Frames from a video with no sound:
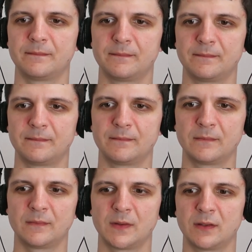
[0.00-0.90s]

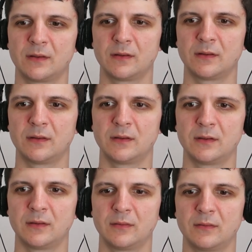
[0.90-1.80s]

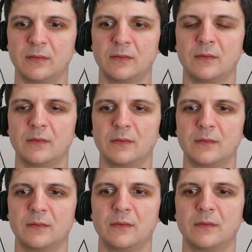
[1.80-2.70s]

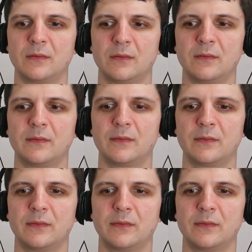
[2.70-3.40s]
Nobody speaks.